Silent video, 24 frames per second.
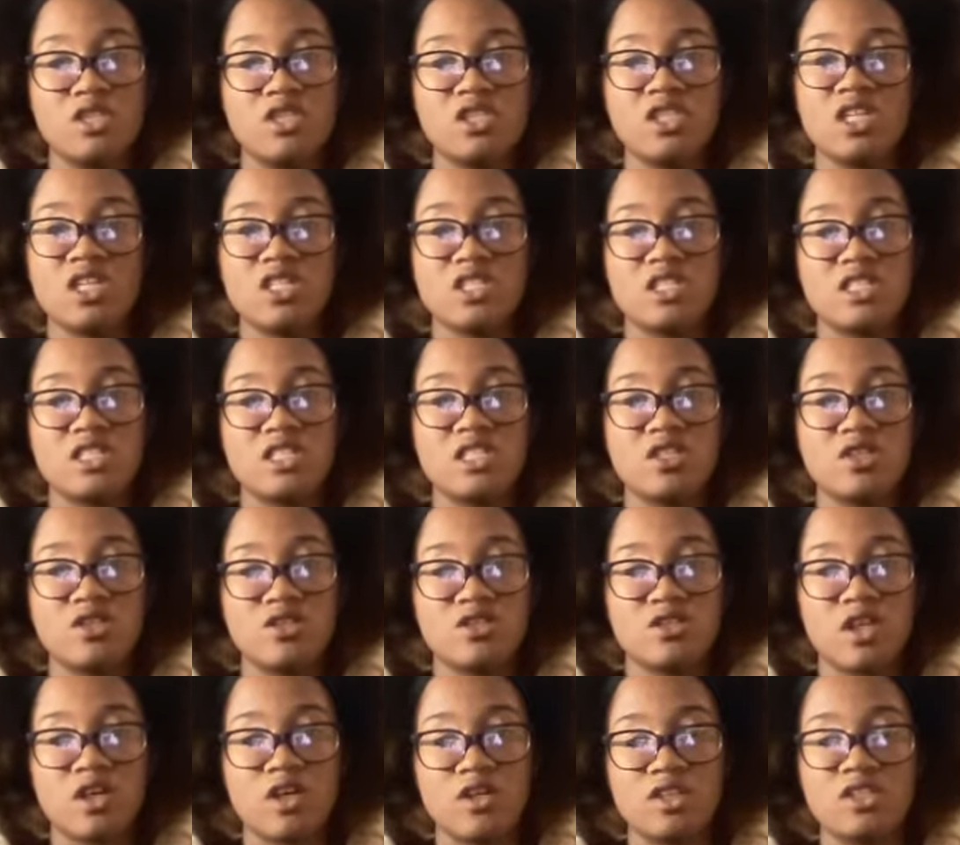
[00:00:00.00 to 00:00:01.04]
She doesn't see
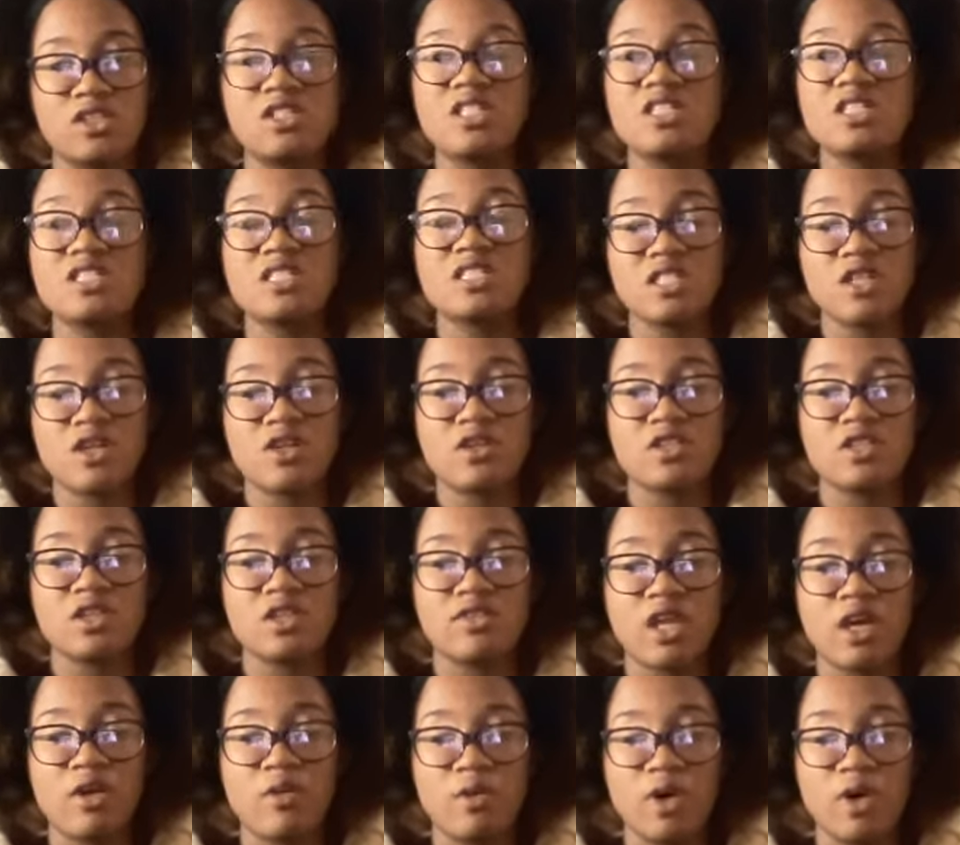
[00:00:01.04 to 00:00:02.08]

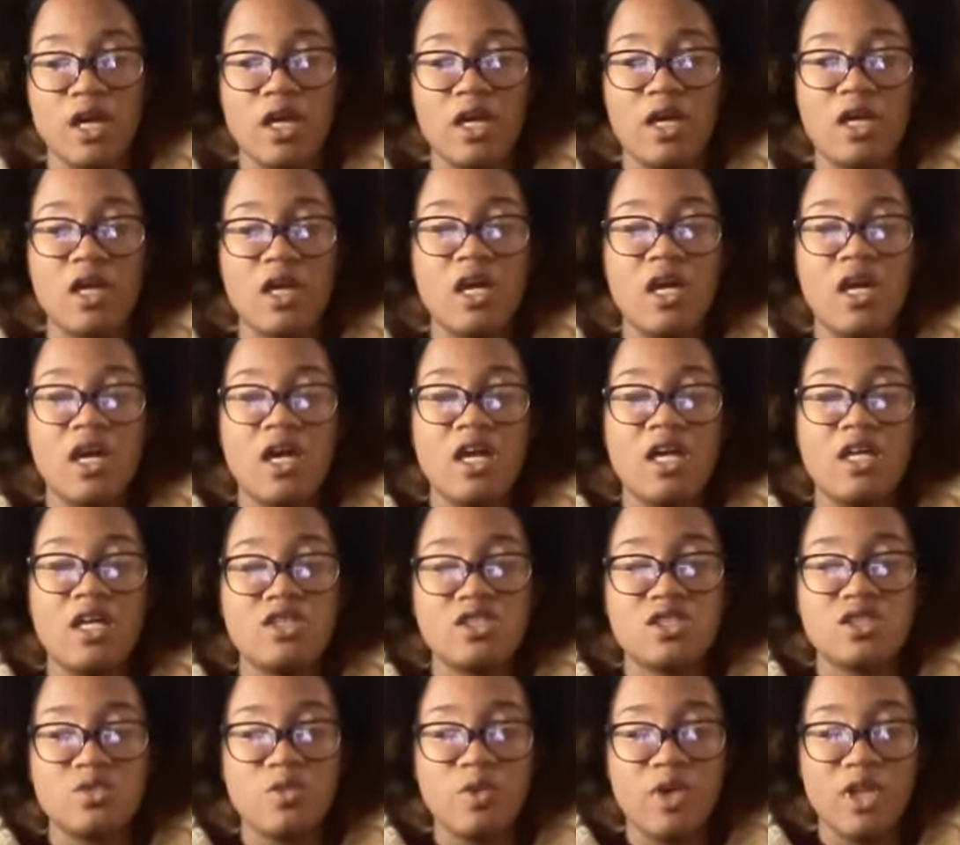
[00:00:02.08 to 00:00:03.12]
herself that way, and
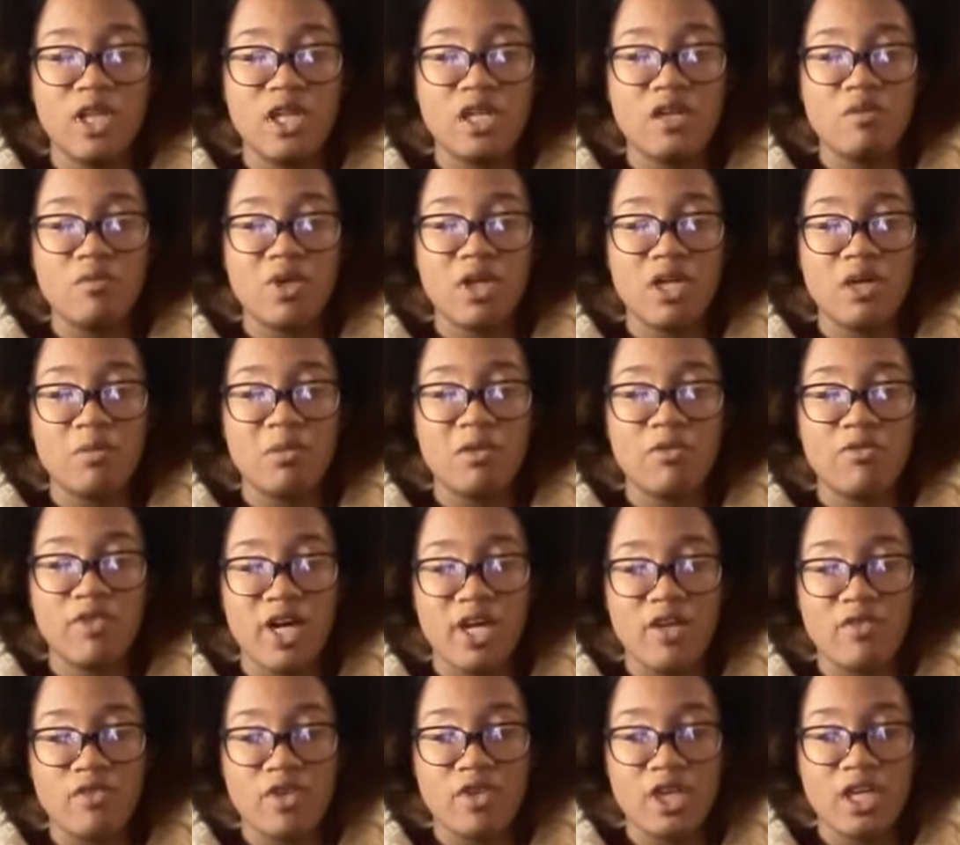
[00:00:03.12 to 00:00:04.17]
she's willing to put up a
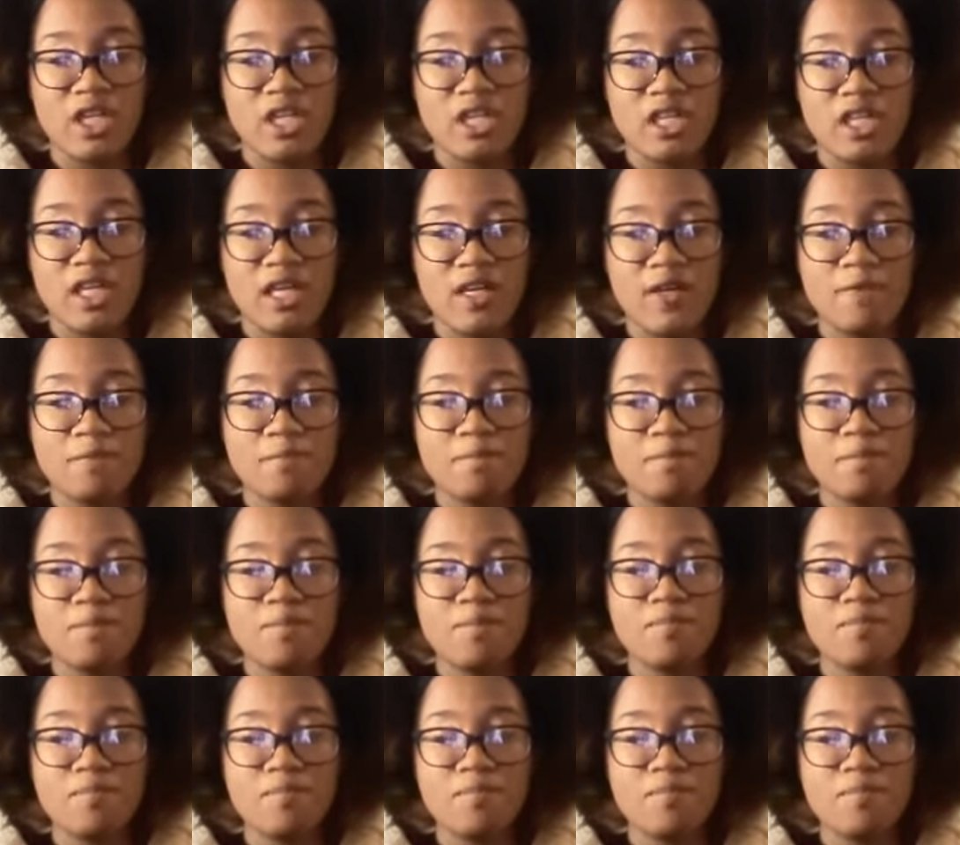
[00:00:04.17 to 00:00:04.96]
fight for anything.